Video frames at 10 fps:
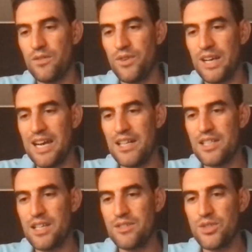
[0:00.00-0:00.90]
for
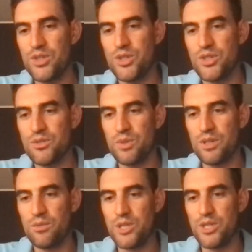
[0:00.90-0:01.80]
larger institutions.
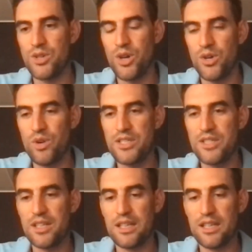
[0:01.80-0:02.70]
We just heard
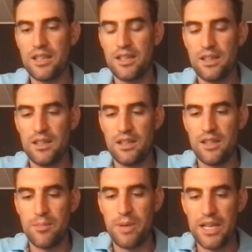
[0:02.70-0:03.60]
recently
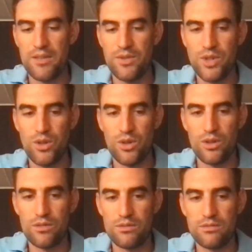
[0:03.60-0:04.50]
the Bank of New York
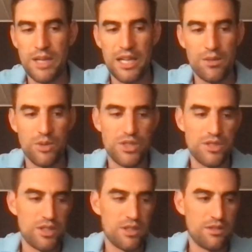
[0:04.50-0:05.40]
Mellon, which is
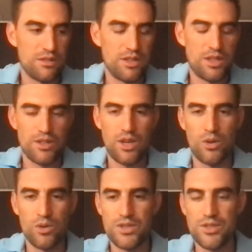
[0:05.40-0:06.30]
the
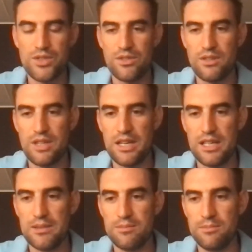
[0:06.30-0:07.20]
oldest
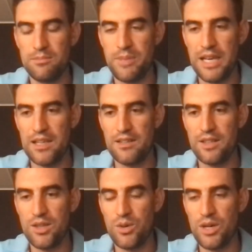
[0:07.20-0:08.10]
bank in
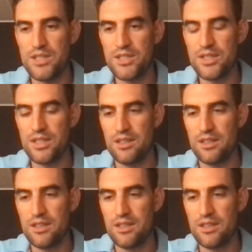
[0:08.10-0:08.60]
the US,